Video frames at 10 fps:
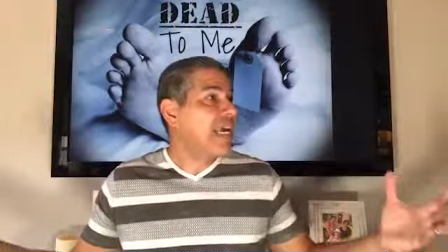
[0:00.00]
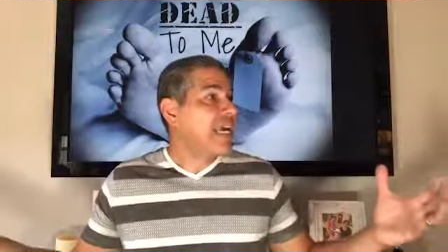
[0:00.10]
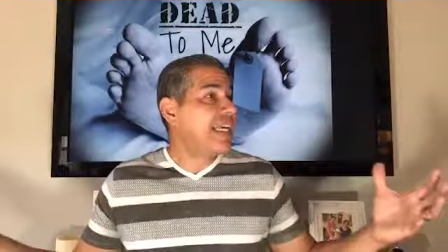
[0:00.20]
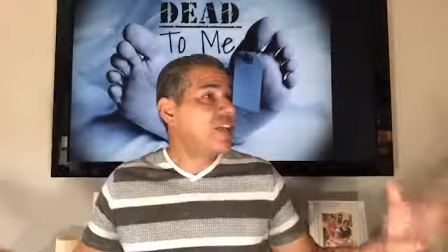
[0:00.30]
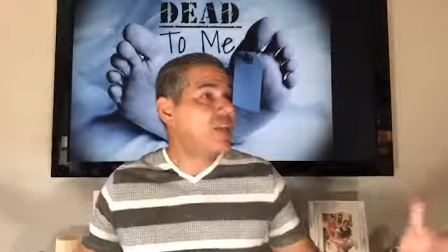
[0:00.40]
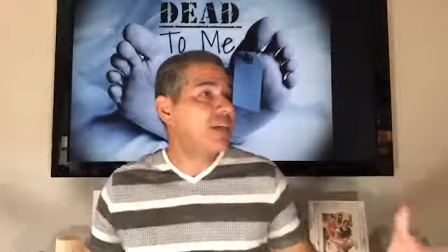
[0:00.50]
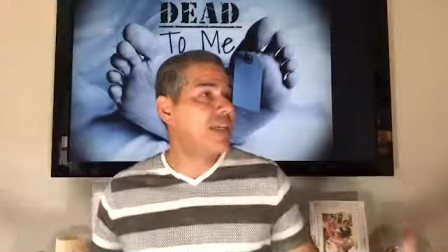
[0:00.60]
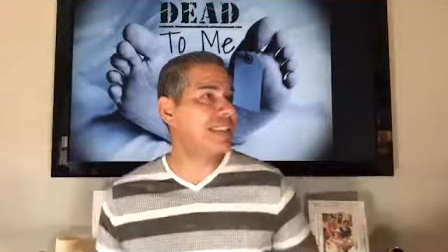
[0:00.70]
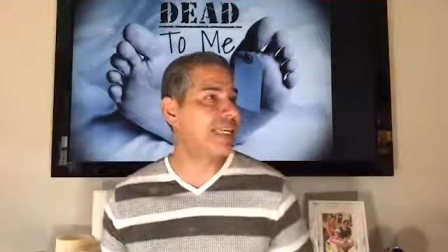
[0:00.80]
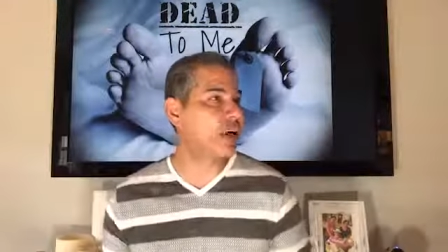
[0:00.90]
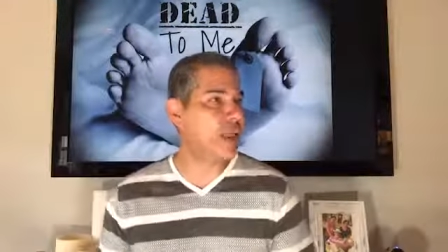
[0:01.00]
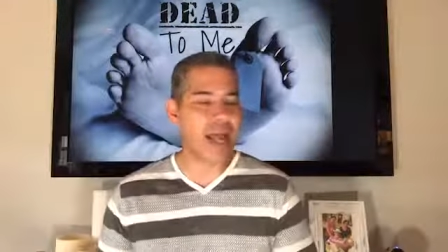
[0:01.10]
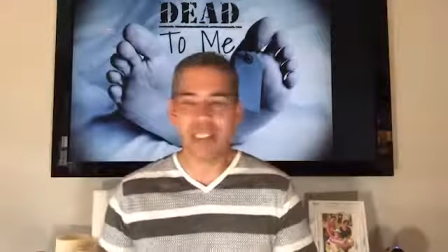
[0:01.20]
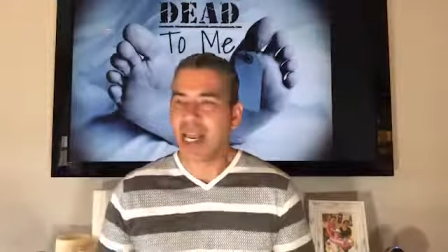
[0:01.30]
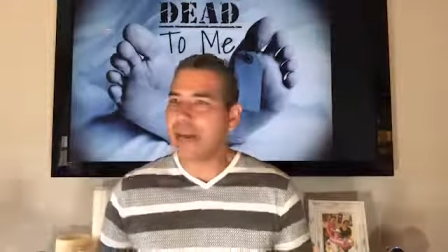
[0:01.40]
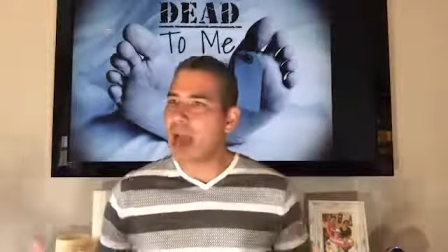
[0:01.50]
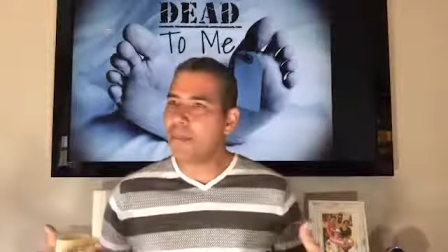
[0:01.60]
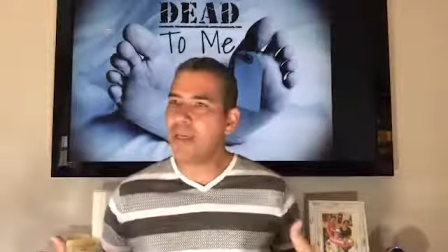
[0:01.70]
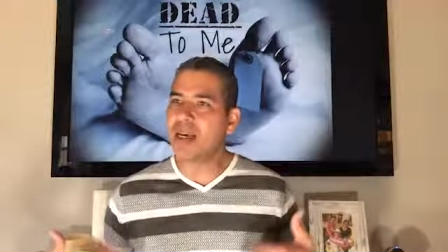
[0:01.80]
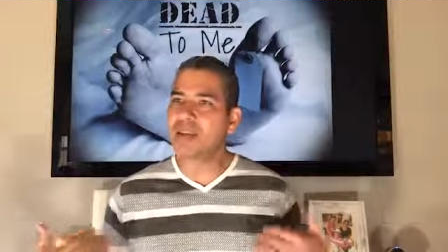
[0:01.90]
his goodness in our lives, not
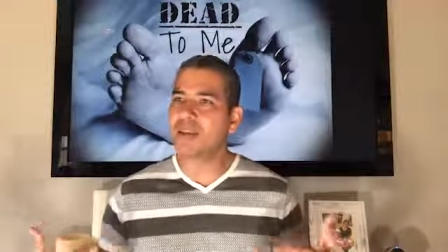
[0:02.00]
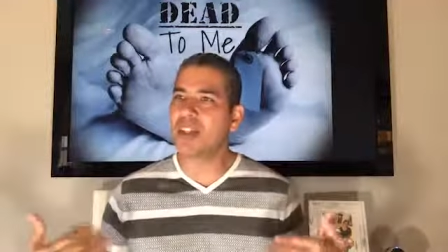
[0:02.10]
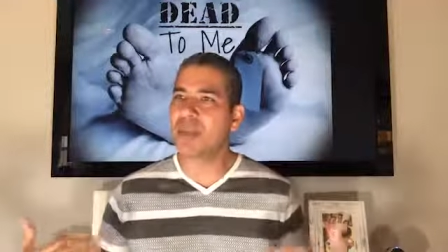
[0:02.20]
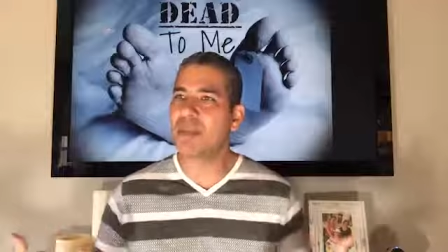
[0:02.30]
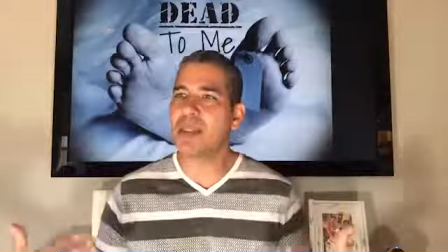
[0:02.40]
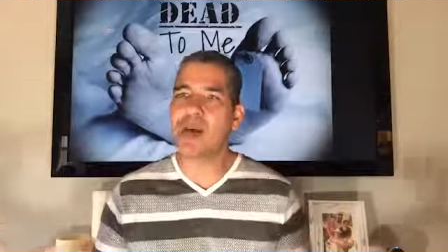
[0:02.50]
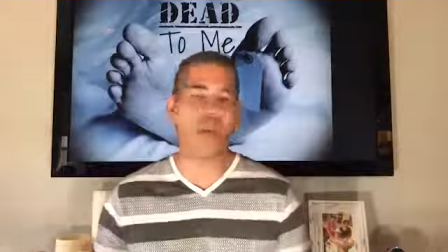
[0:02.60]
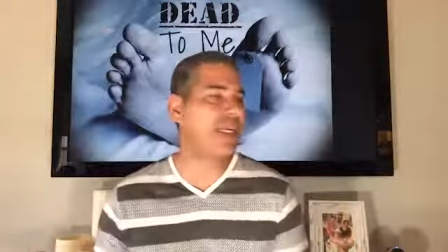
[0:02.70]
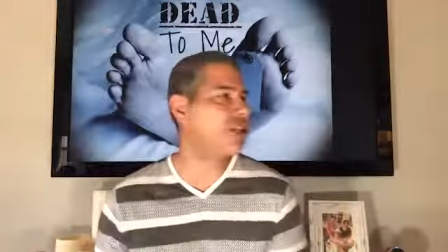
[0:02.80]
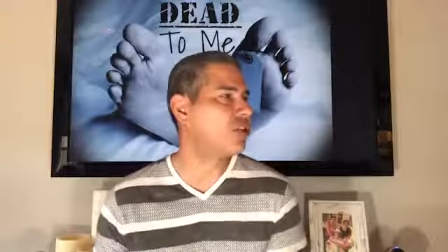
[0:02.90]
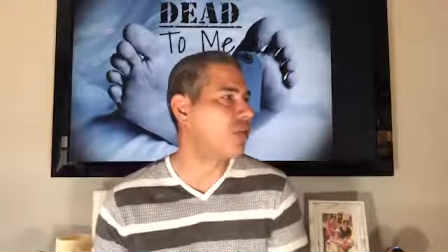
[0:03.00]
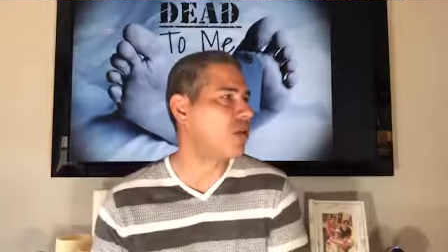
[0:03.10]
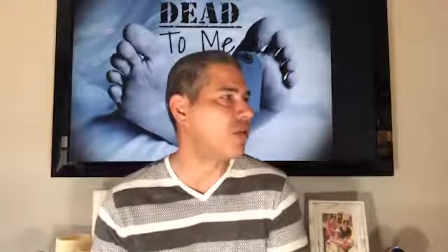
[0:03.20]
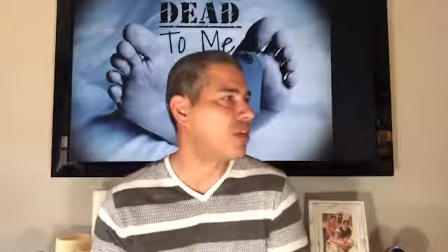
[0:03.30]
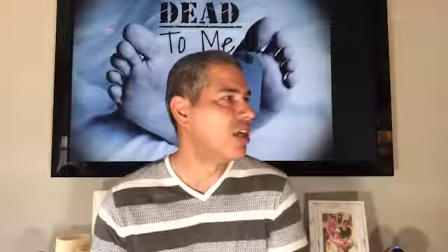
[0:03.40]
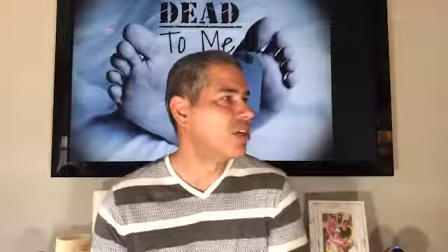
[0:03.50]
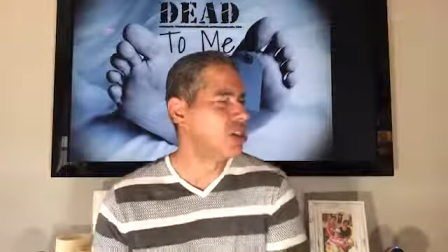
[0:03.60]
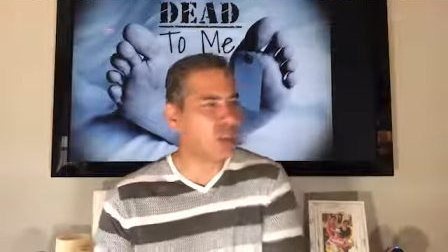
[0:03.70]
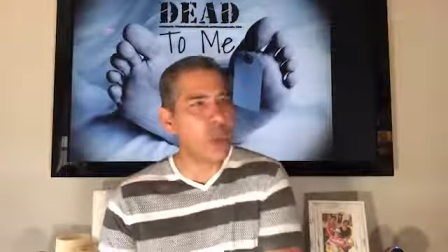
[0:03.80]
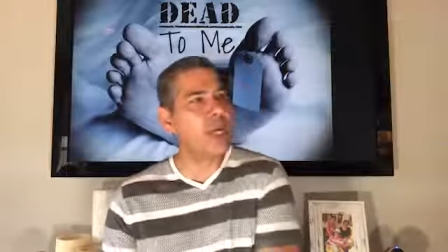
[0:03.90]
because of something that we deserve.
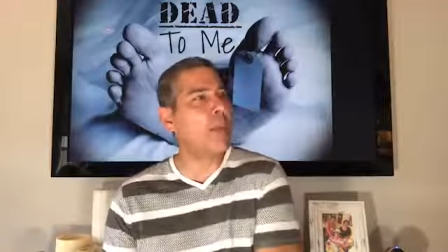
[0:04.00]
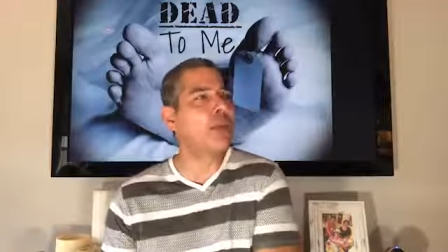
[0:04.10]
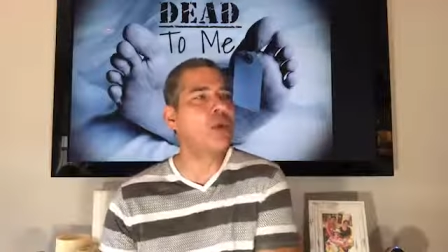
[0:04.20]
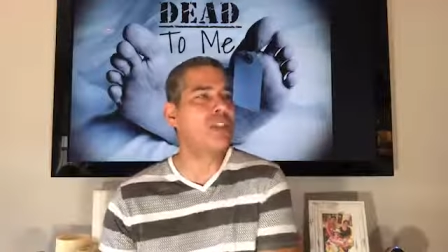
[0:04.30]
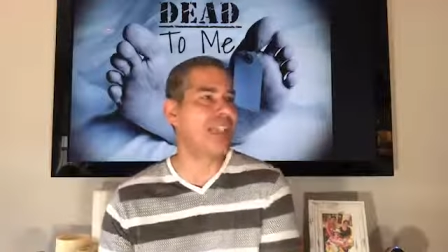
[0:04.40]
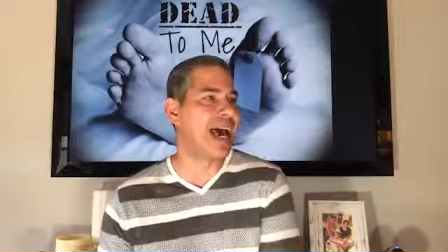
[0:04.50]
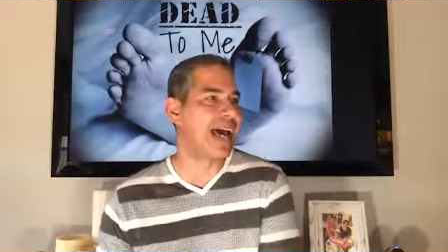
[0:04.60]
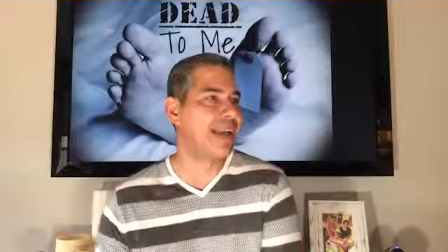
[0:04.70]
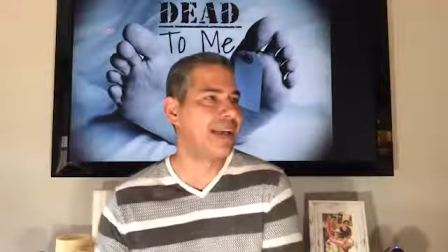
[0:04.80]
Should we abuse that?